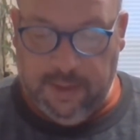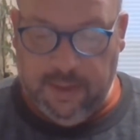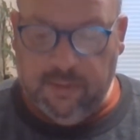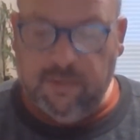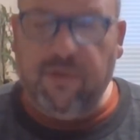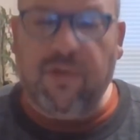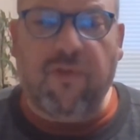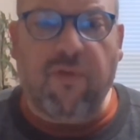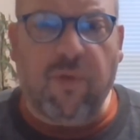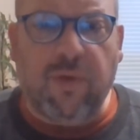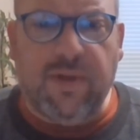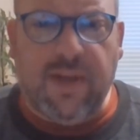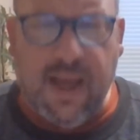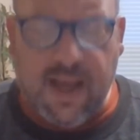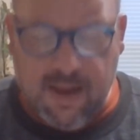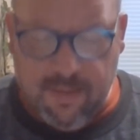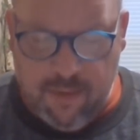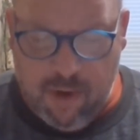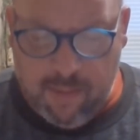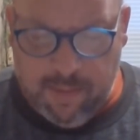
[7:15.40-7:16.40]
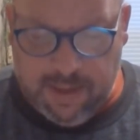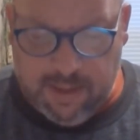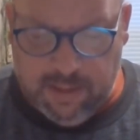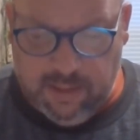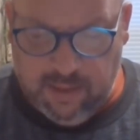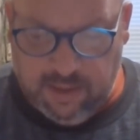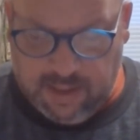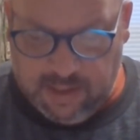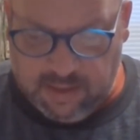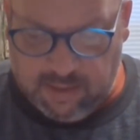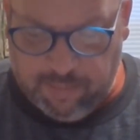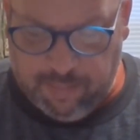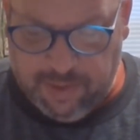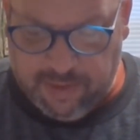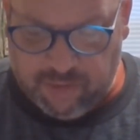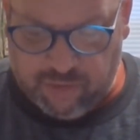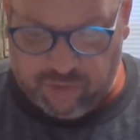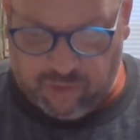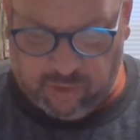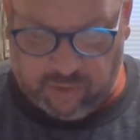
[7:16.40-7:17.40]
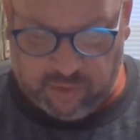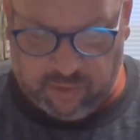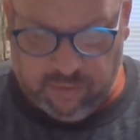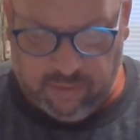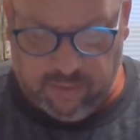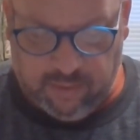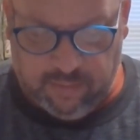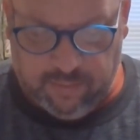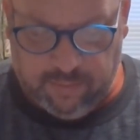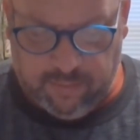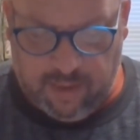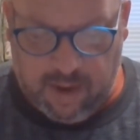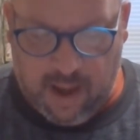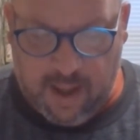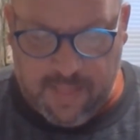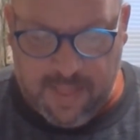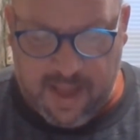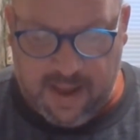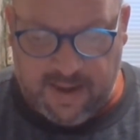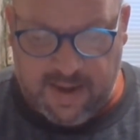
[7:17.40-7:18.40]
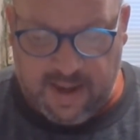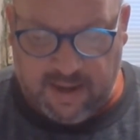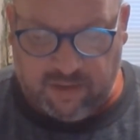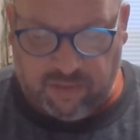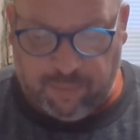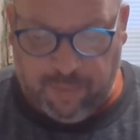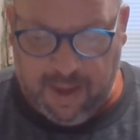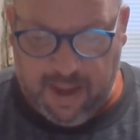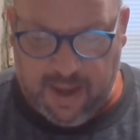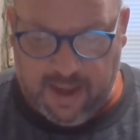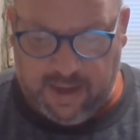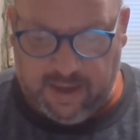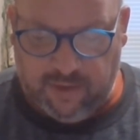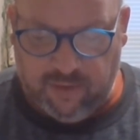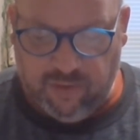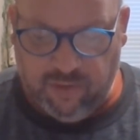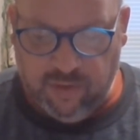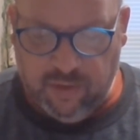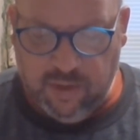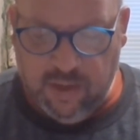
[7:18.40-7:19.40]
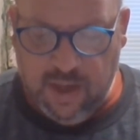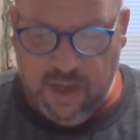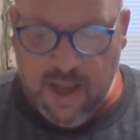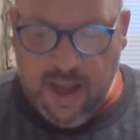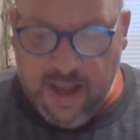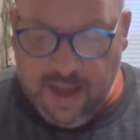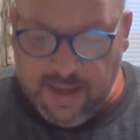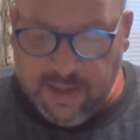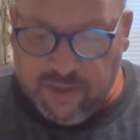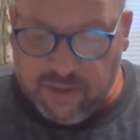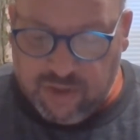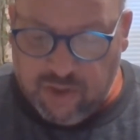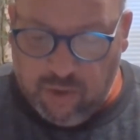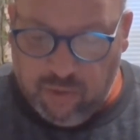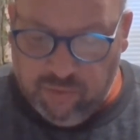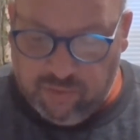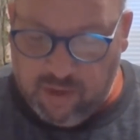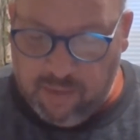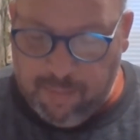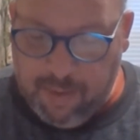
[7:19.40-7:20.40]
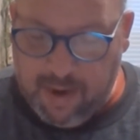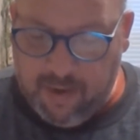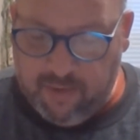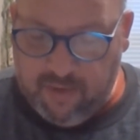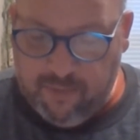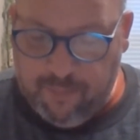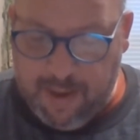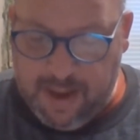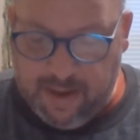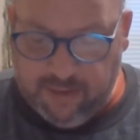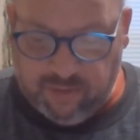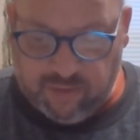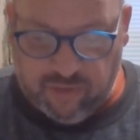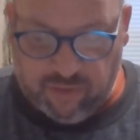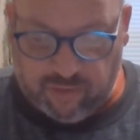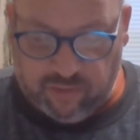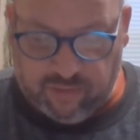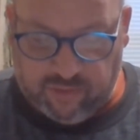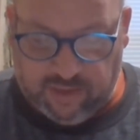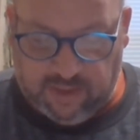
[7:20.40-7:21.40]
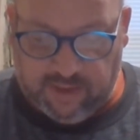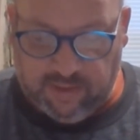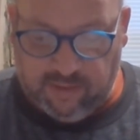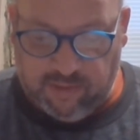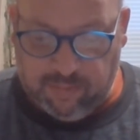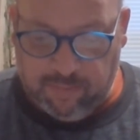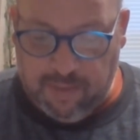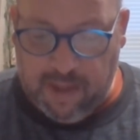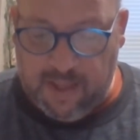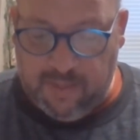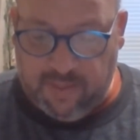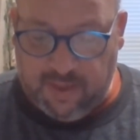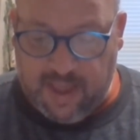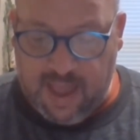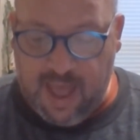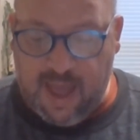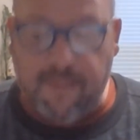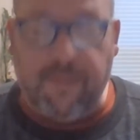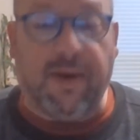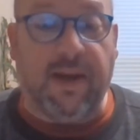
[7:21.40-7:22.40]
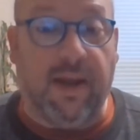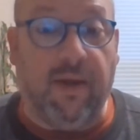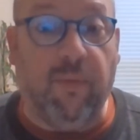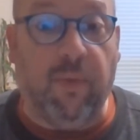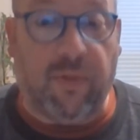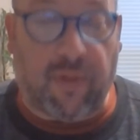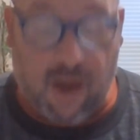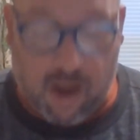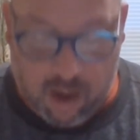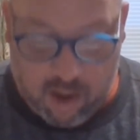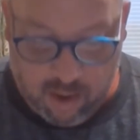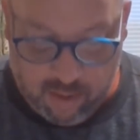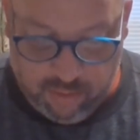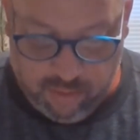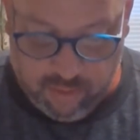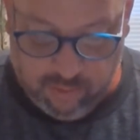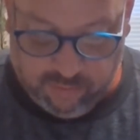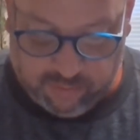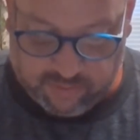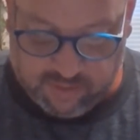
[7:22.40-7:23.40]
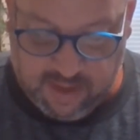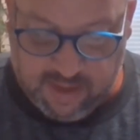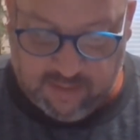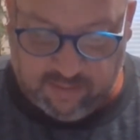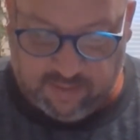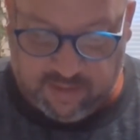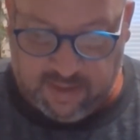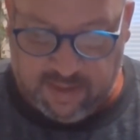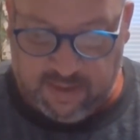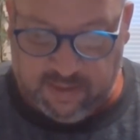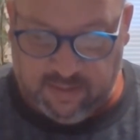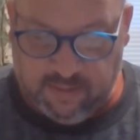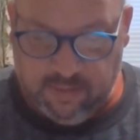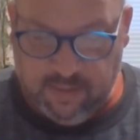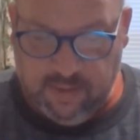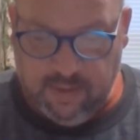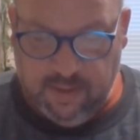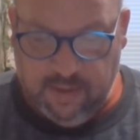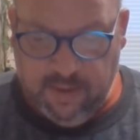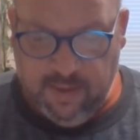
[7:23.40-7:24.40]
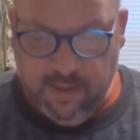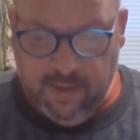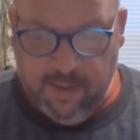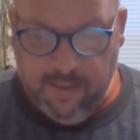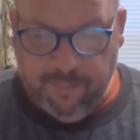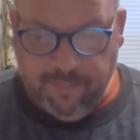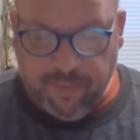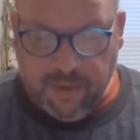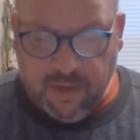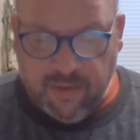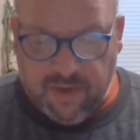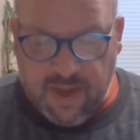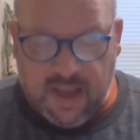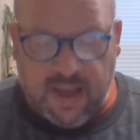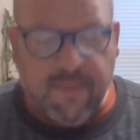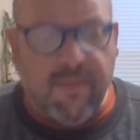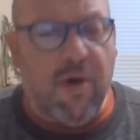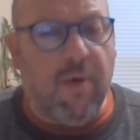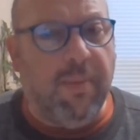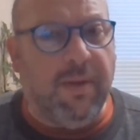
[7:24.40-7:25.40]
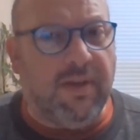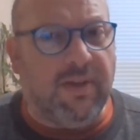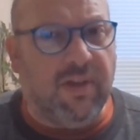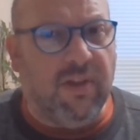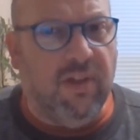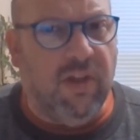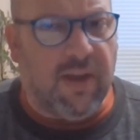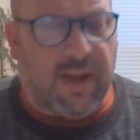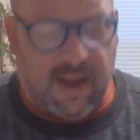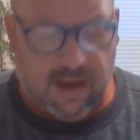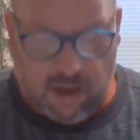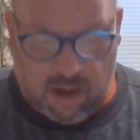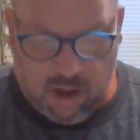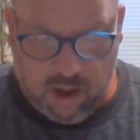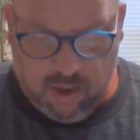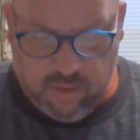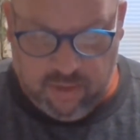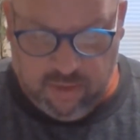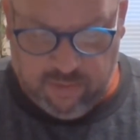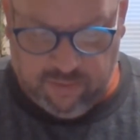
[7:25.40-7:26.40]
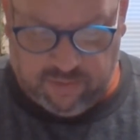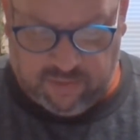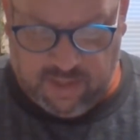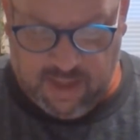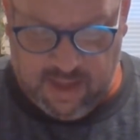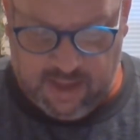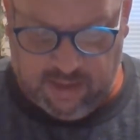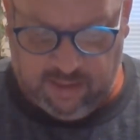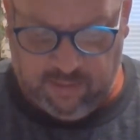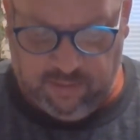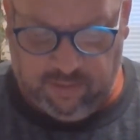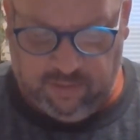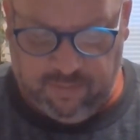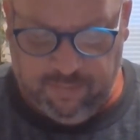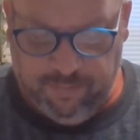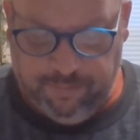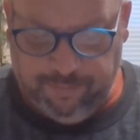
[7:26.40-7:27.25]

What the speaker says: So everyone, take a moment and look at the picture on that next page. It shows a pair of passenger seats and the cabinet with all those things in it. Take a moment to look at all those things.